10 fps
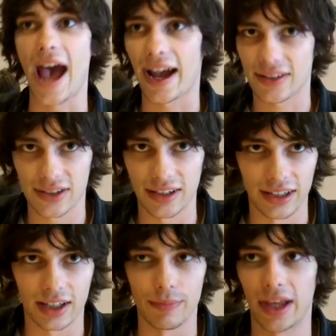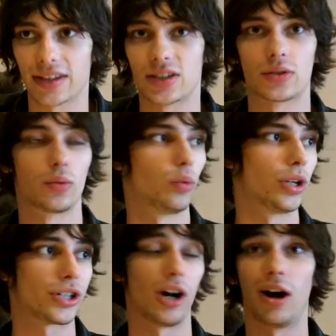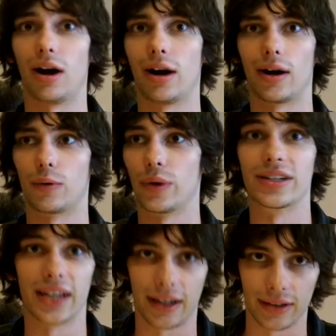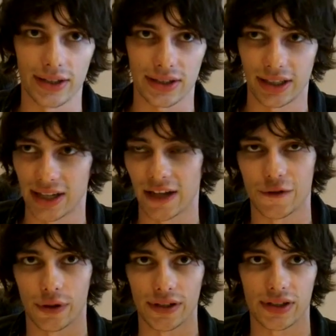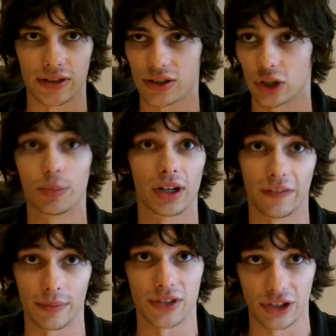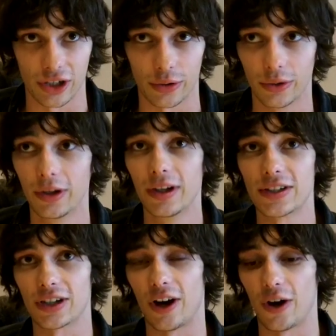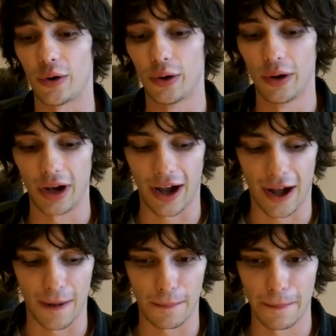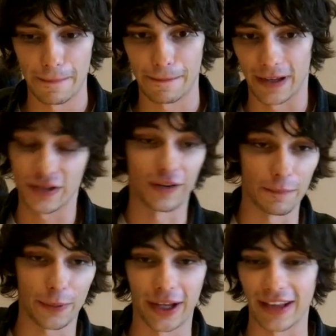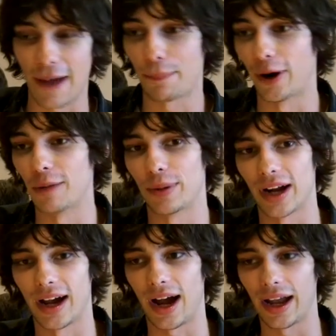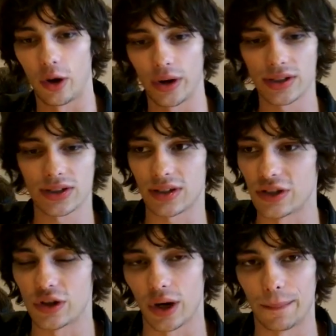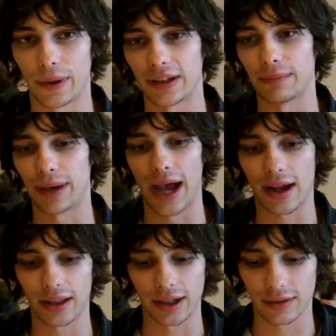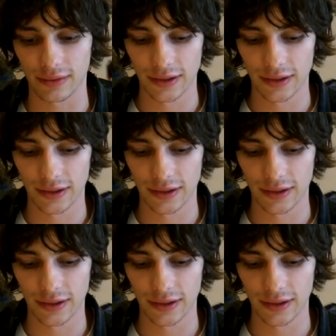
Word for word: acts that he commits, which are ridiculously dangerous and stupid of him to do. So um, it's fun playing that part, but I, I always enjoy bringing back like